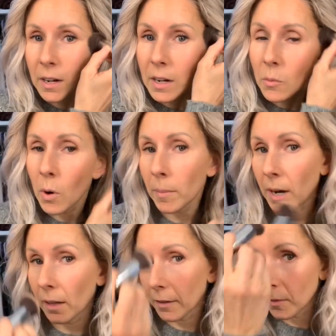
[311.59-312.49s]
Warm
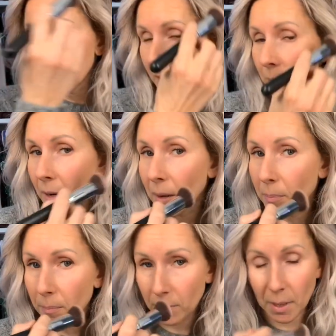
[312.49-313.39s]
color being my
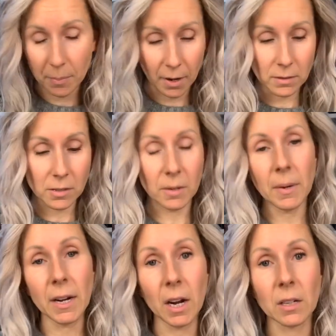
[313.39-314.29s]
bronzer, my
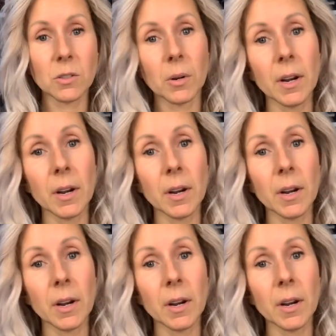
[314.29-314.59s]
contour.